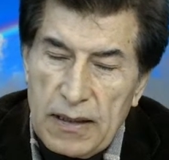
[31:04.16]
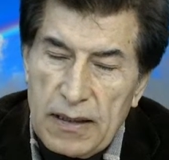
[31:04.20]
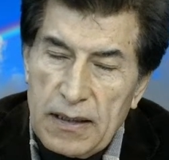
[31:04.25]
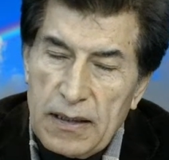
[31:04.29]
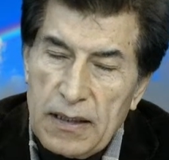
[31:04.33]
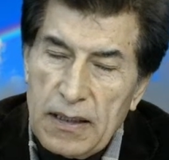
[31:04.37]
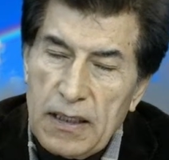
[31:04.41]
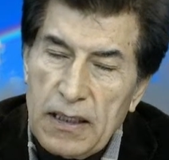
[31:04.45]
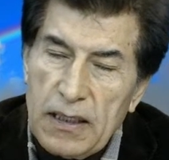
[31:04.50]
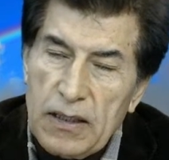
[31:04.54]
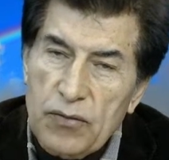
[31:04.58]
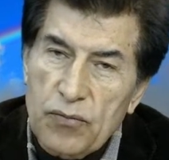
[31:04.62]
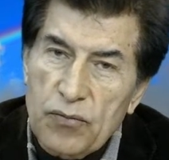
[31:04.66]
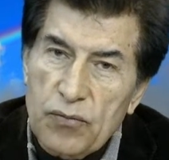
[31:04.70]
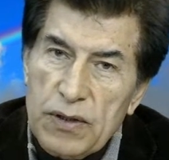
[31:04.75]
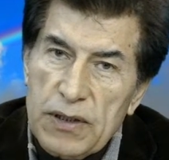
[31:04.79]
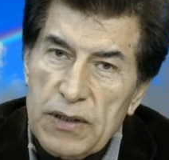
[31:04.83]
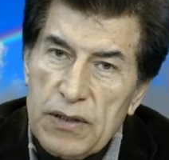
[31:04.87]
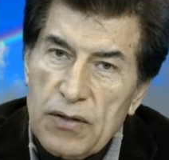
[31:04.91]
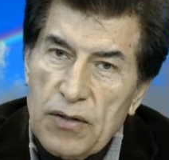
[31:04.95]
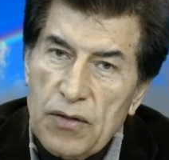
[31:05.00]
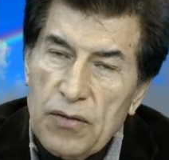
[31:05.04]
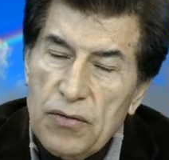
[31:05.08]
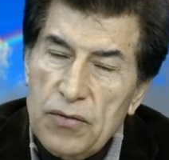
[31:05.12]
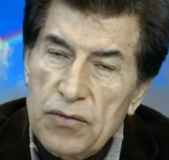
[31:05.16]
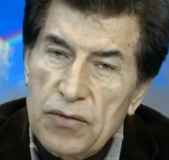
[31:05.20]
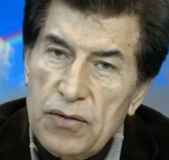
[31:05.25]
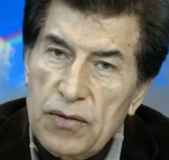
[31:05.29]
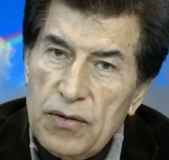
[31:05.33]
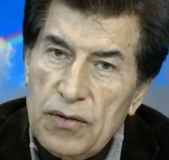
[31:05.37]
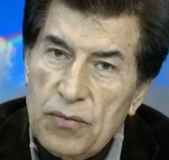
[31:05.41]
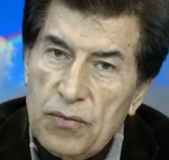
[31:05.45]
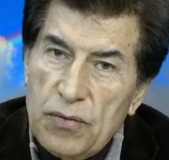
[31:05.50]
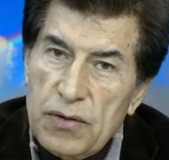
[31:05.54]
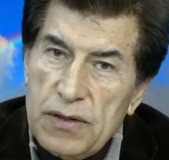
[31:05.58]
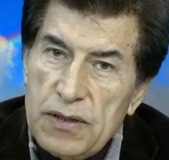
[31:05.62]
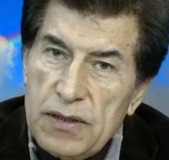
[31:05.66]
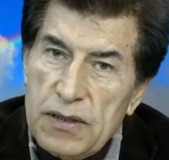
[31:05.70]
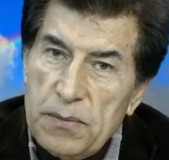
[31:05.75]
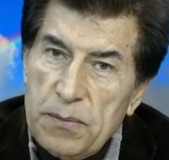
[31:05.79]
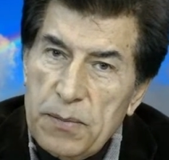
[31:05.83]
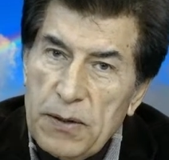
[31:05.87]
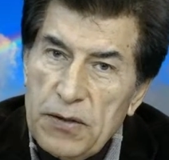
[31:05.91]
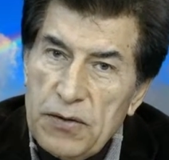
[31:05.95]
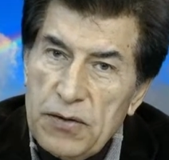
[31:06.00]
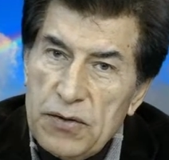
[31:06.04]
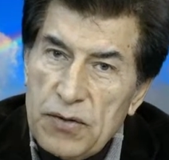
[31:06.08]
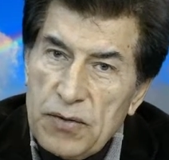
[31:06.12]
then we go to the word
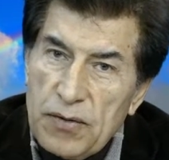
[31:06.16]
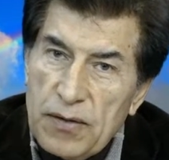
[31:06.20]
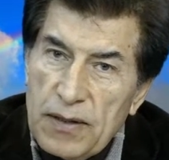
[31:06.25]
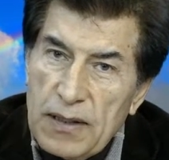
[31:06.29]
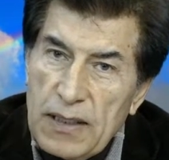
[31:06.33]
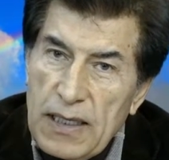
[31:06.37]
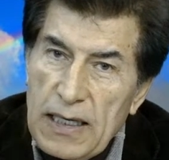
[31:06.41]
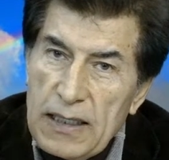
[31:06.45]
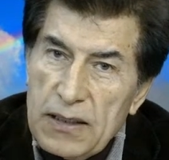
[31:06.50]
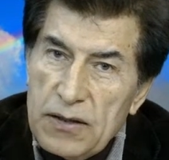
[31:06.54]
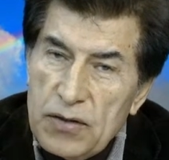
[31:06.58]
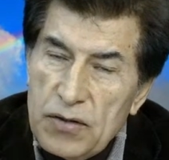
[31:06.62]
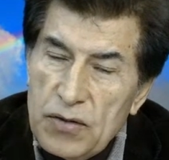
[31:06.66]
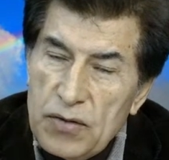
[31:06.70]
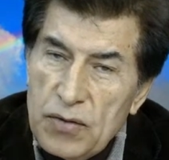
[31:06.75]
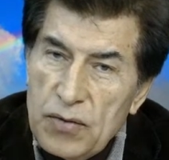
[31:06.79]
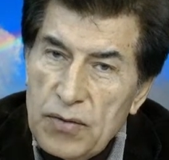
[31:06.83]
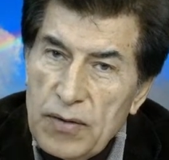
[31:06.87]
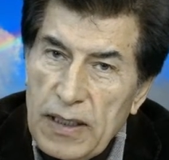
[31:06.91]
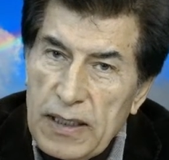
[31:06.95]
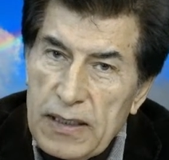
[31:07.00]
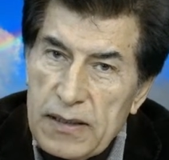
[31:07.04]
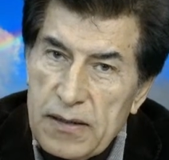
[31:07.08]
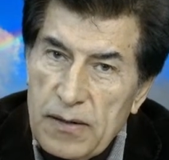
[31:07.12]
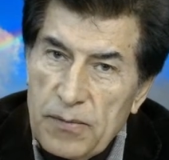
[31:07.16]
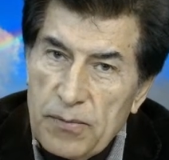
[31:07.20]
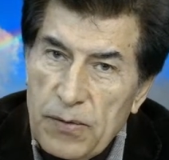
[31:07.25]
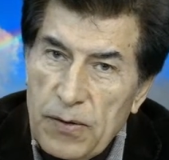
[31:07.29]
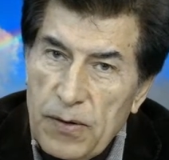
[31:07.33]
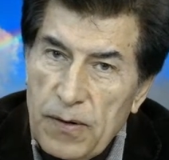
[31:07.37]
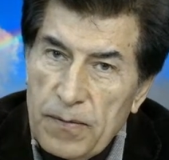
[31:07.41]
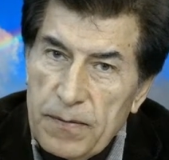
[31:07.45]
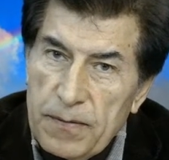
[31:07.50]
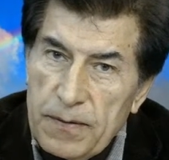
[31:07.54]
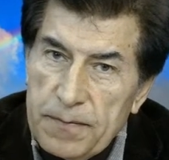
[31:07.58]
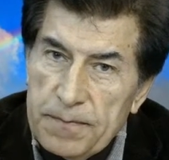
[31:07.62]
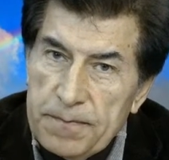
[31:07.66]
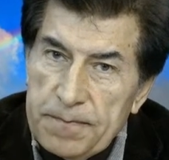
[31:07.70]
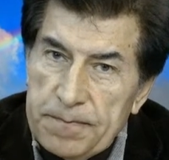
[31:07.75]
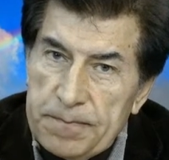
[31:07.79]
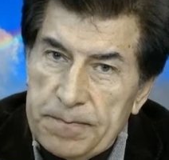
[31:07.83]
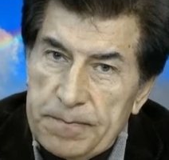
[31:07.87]
spiritual. That too has a problem.